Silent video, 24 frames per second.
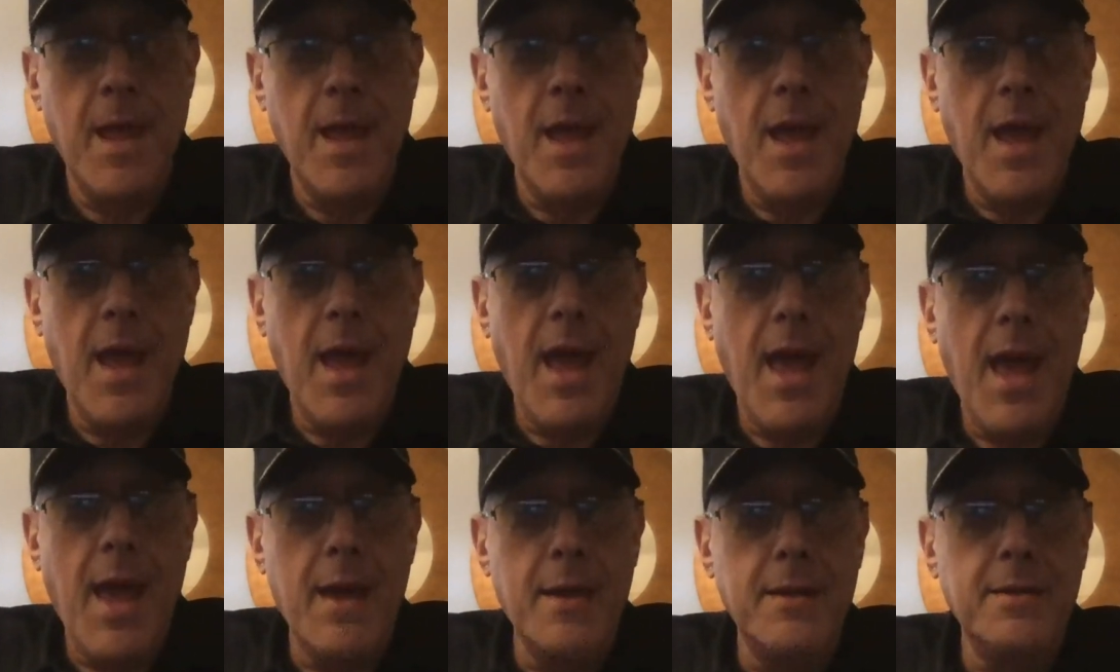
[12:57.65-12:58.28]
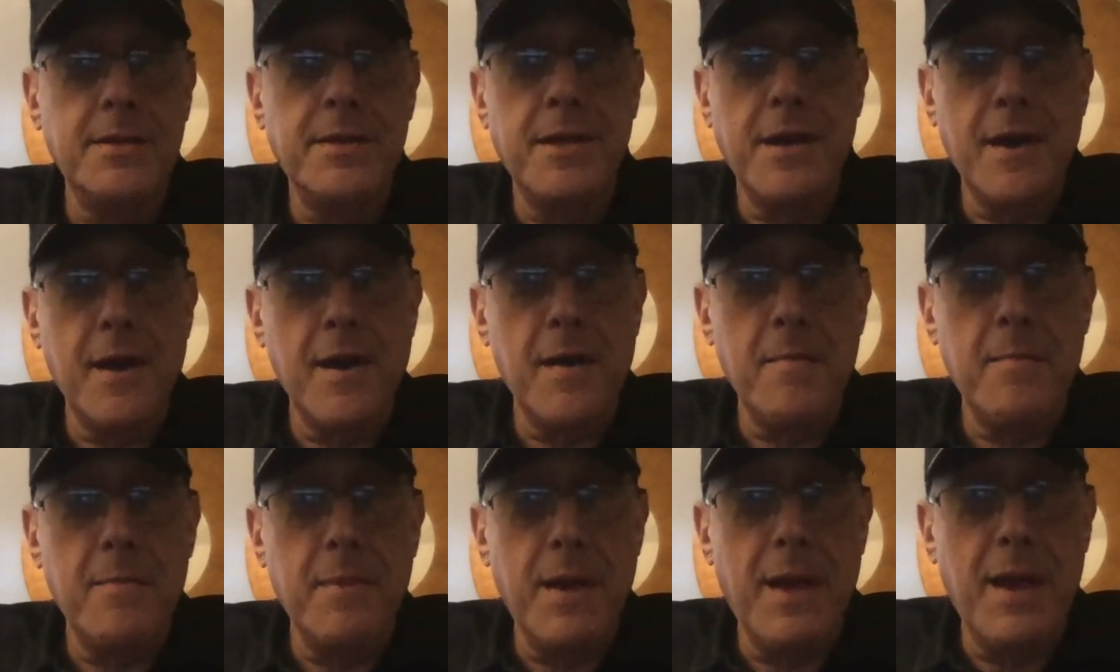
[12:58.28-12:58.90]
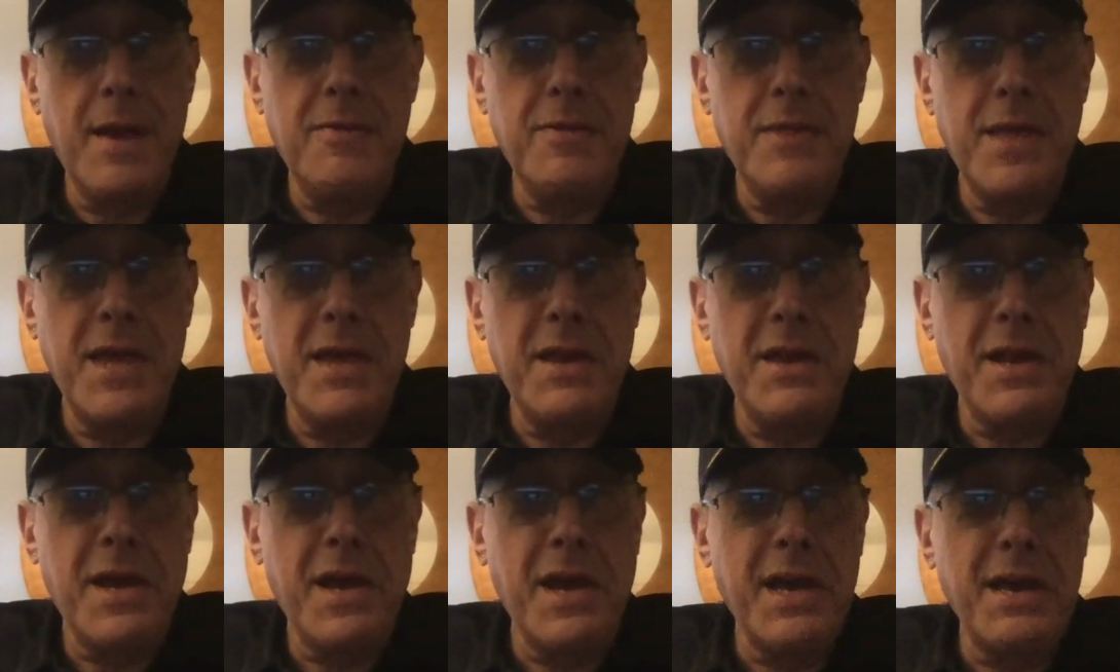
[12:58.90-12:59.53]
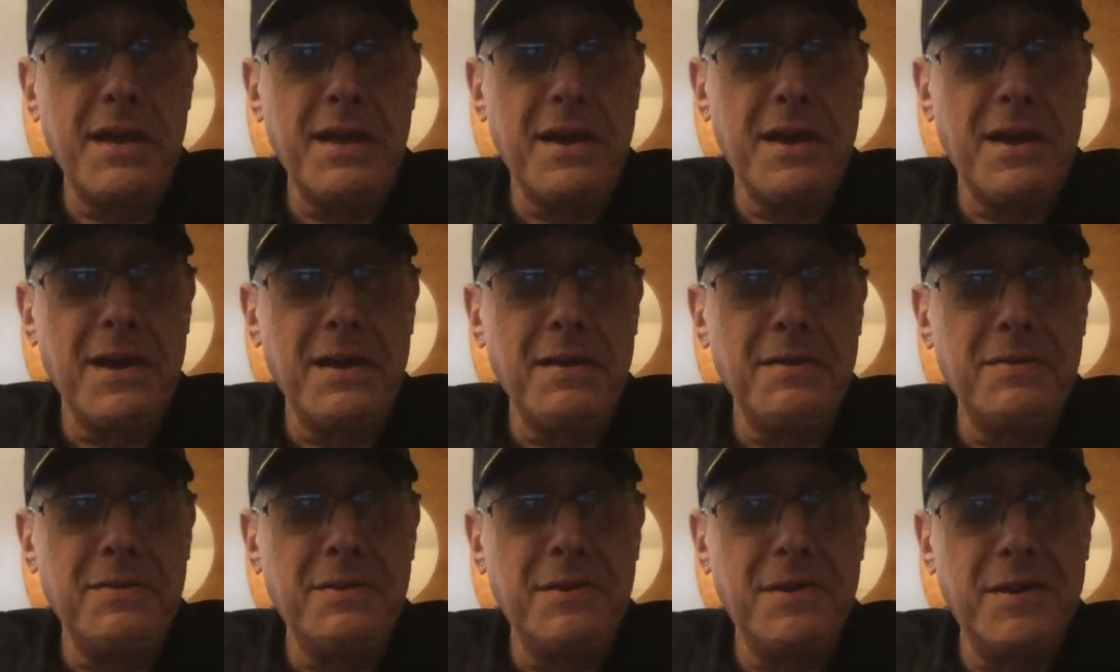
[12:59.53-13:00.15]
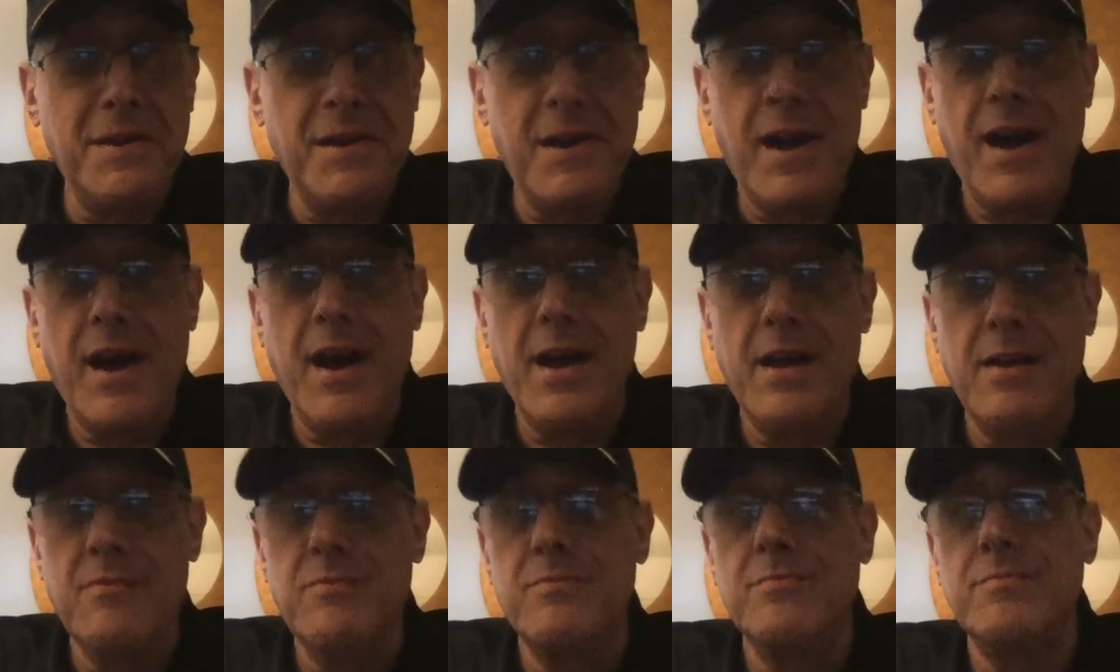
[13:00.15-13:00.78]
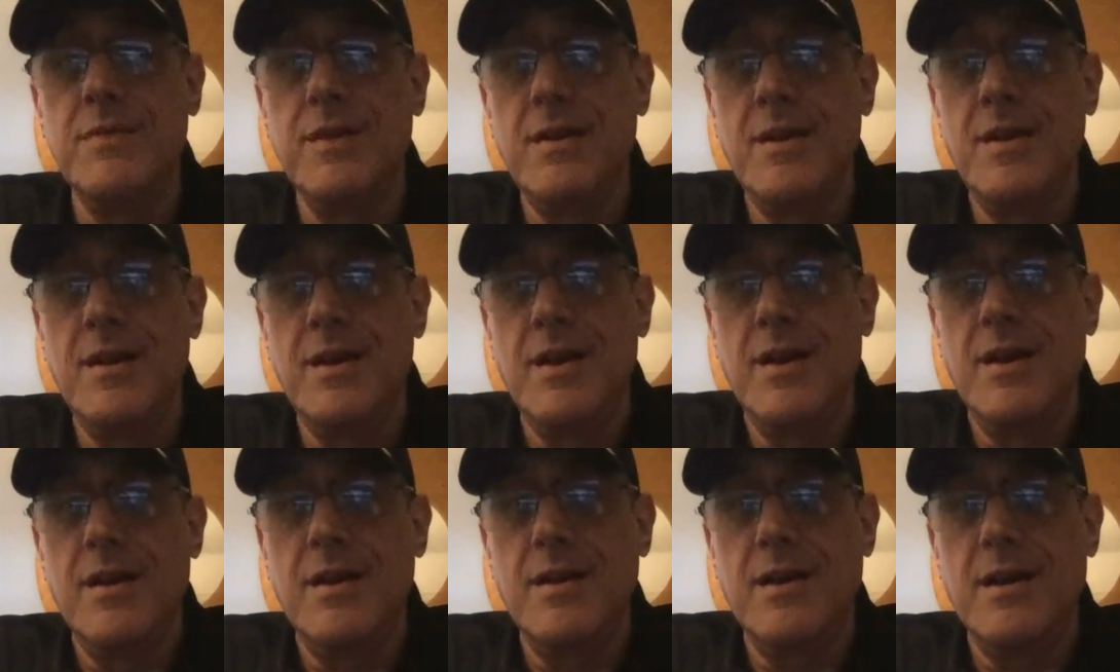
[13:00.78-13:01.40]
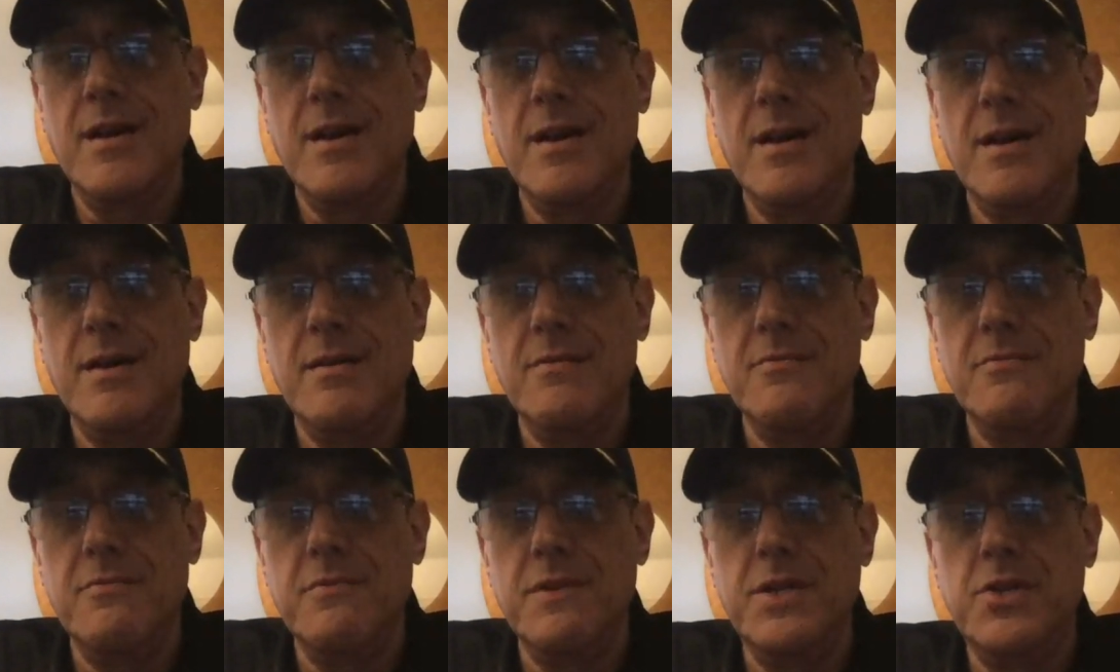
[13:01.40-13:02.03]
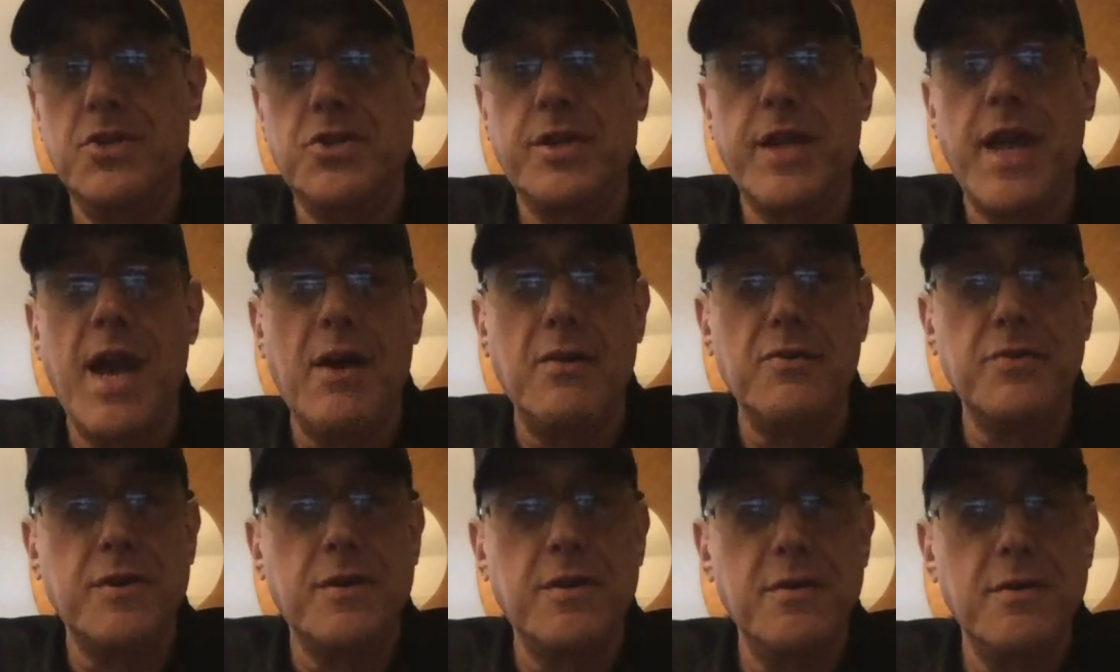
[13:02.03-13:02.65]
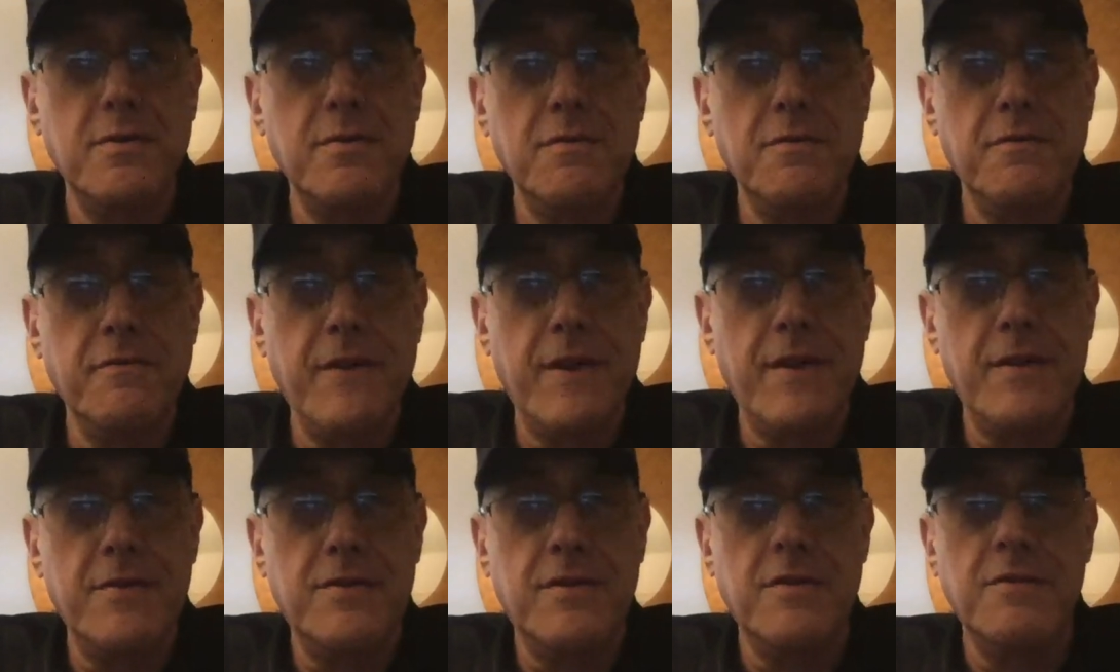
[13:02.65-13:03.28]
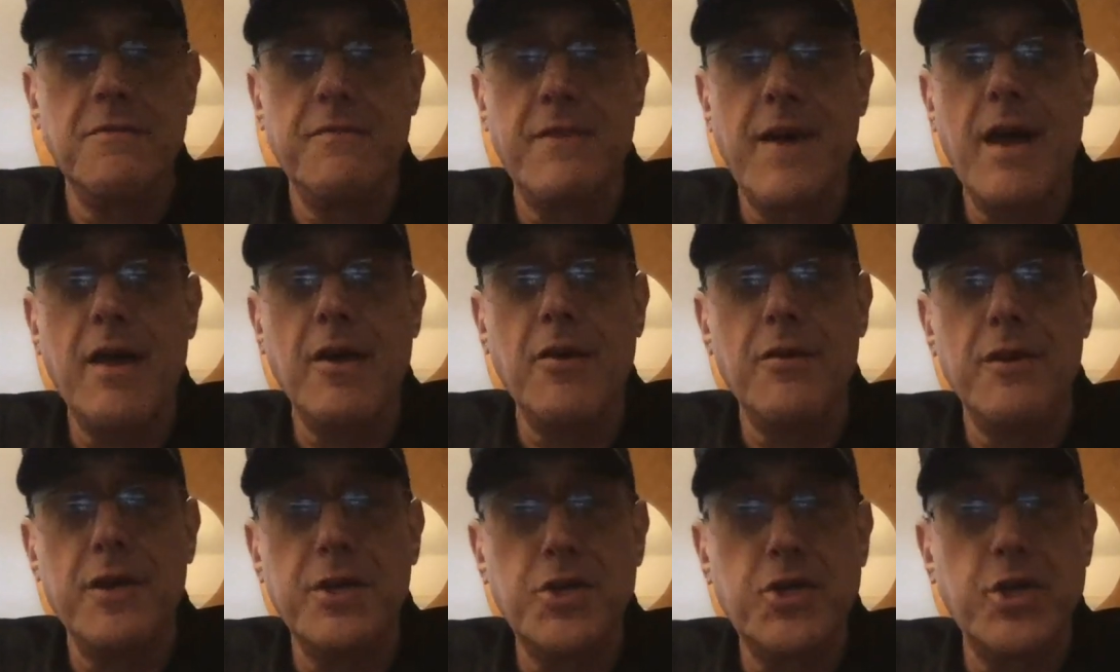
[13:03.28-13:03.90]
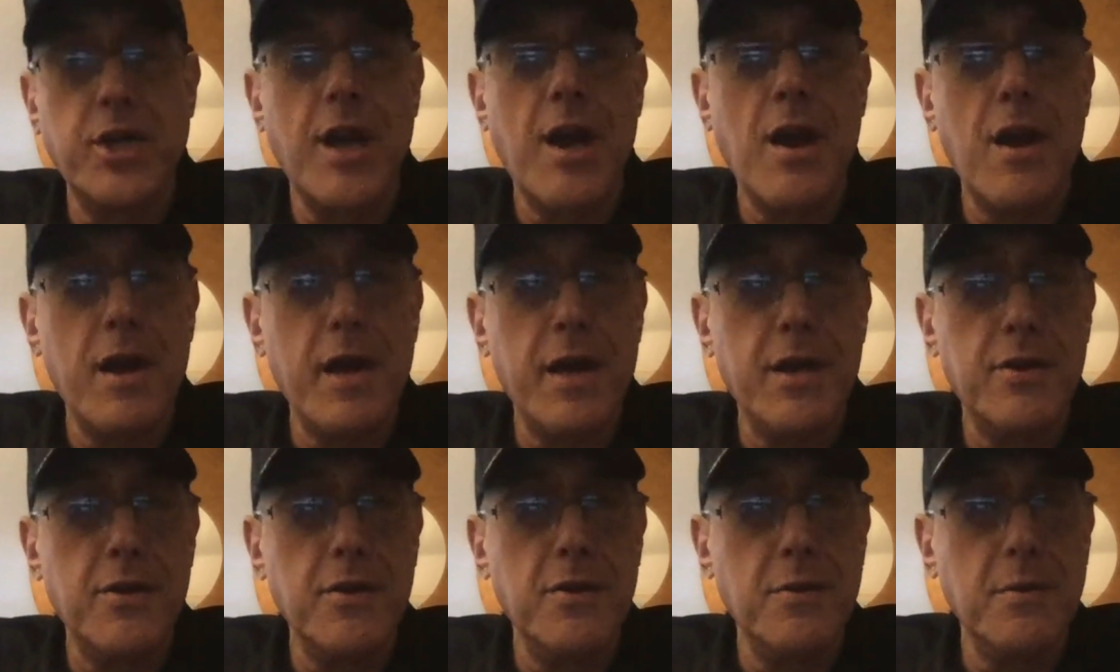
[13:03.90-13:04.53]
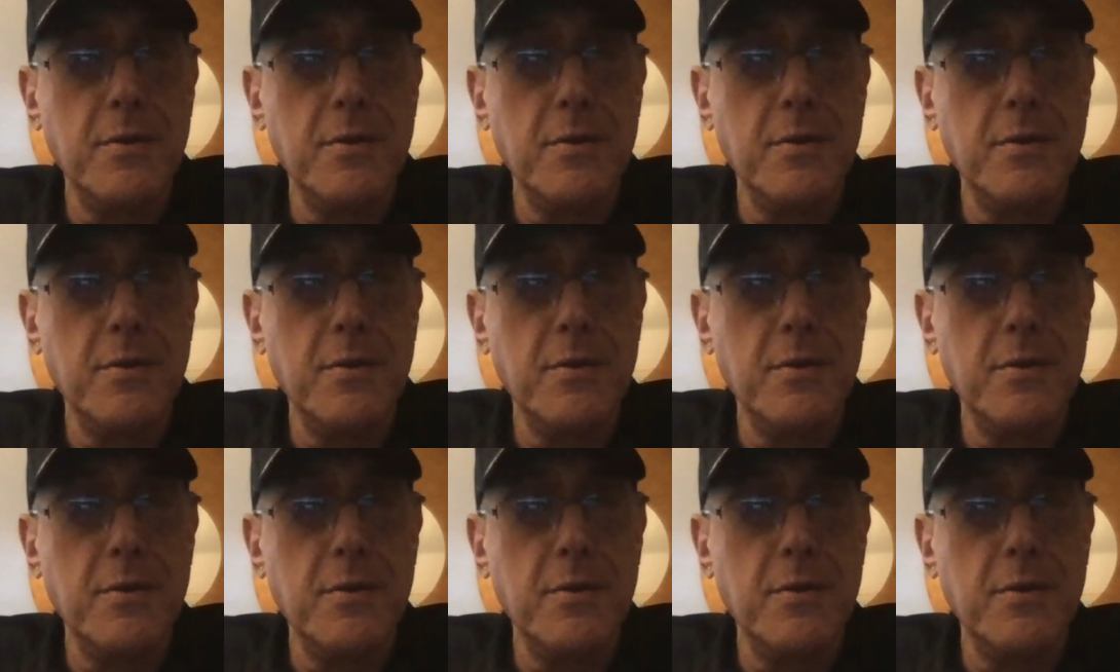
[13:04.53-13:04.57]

And um, and then I uh, I uh, reached out to to Valerie Jarrett, who